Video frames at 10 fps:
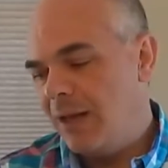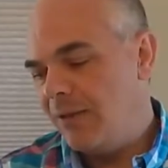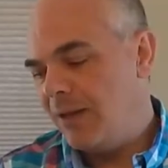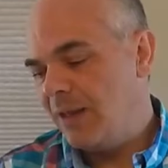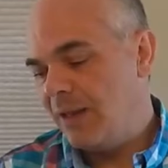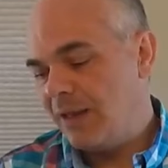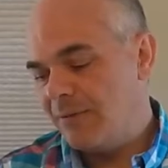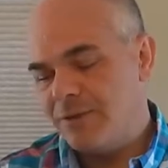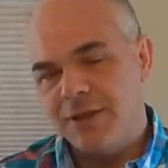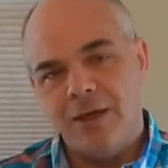And then, like
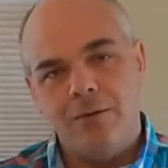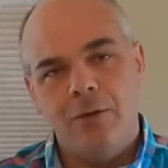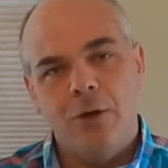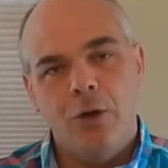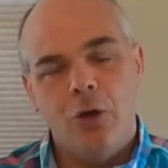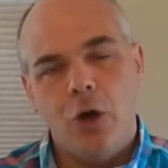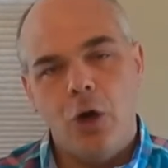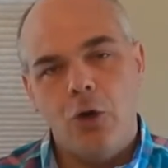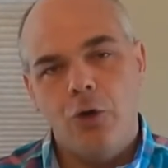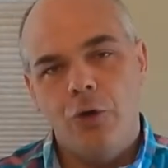I've said,
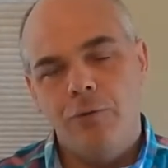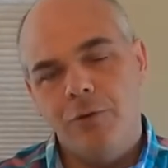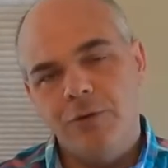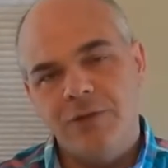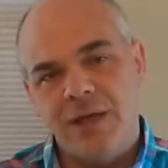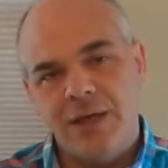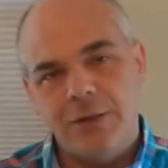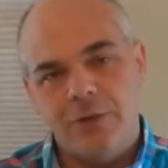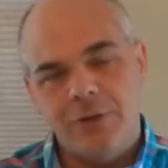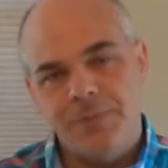a good rosé
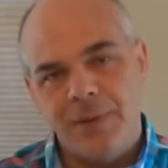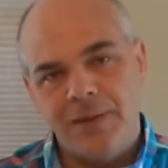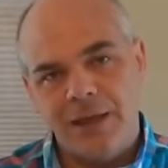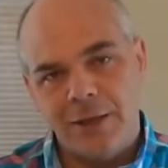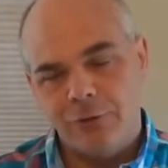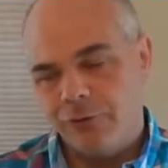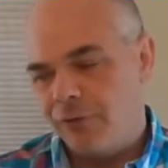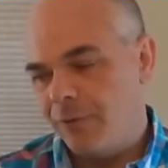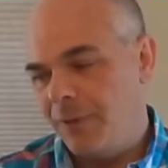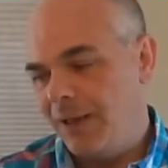has always been dangerous
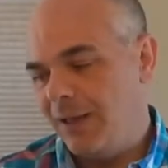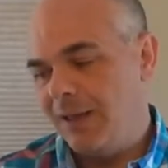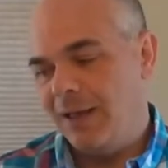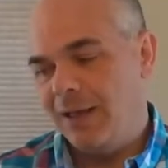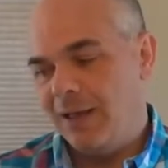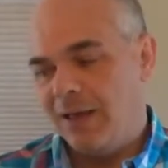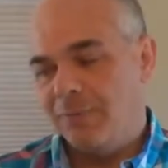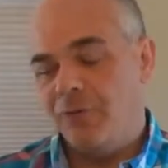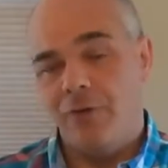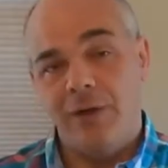for me, and I
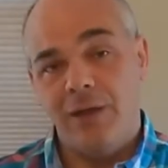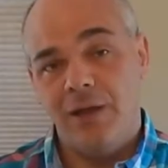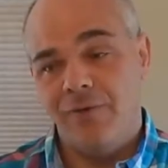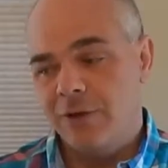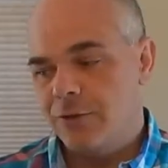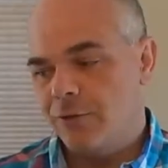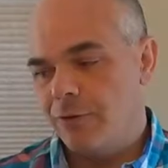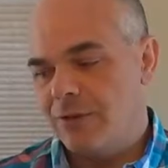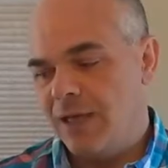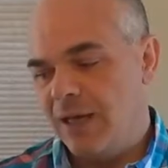absolutely love his
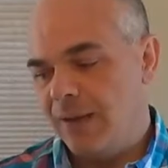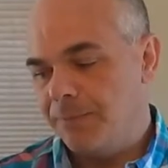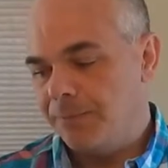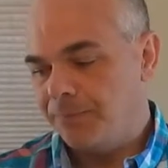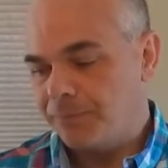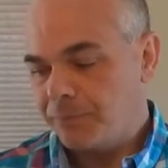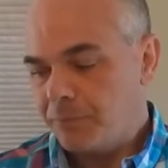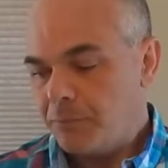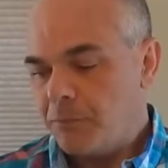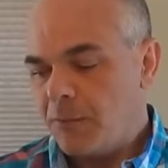rosé.
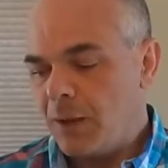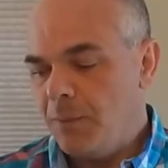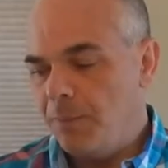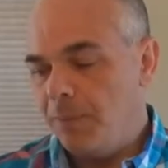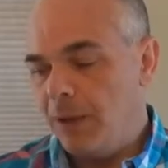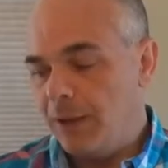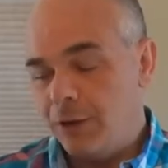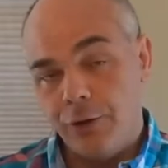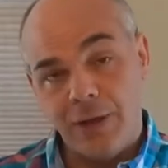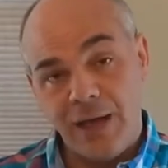
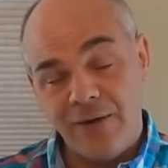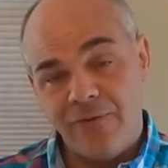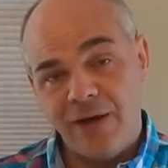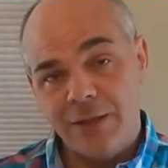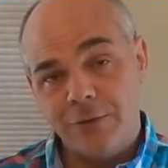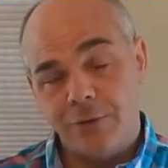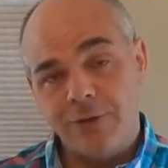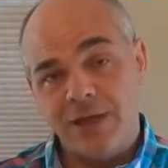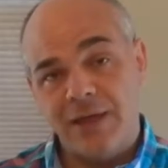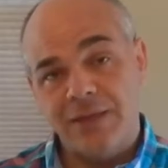But you can find his
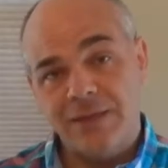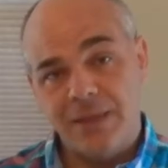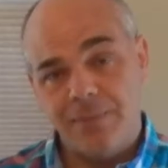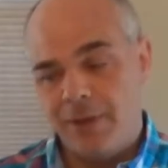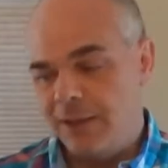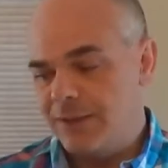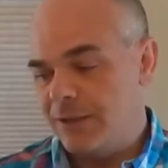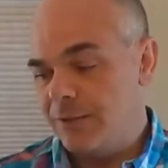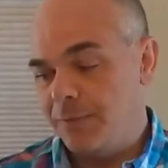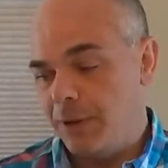rosé in some
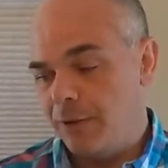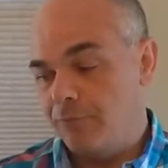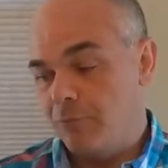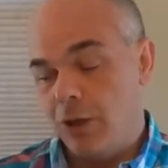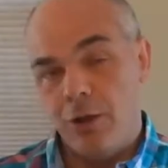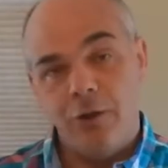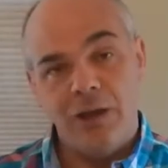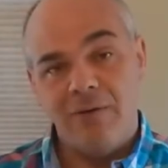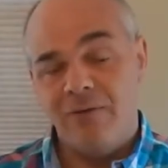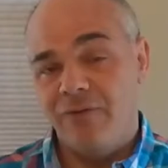places, but
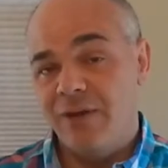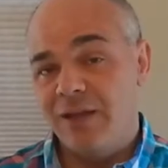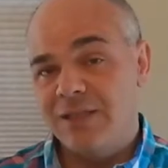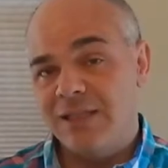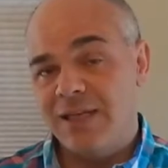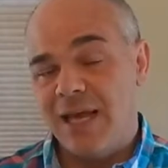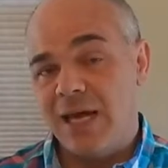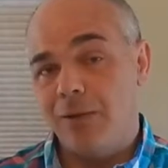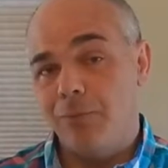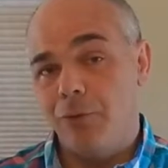you have to visit
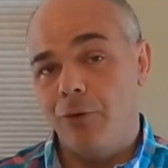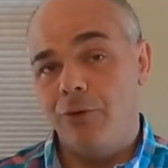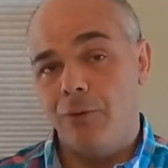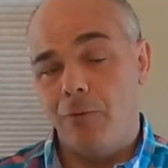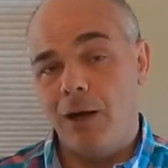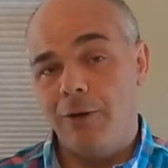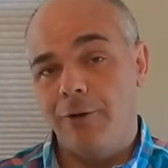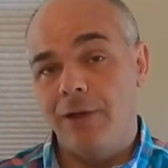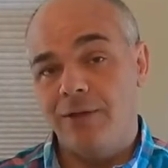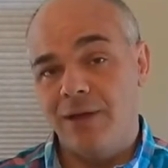Adam Gupta
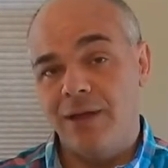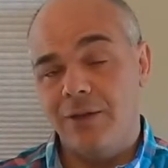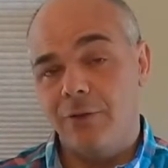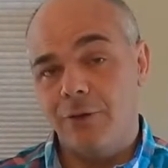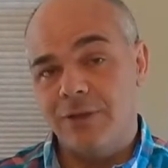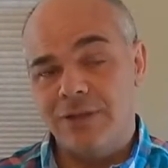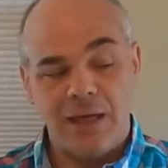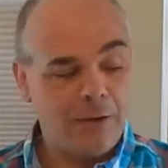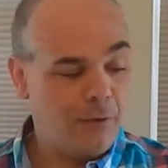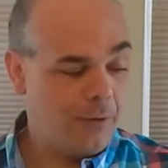Winery to get their
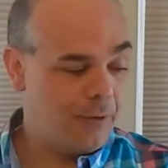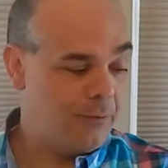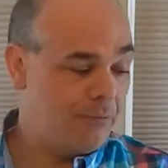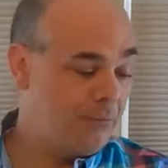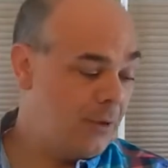Estate Norton.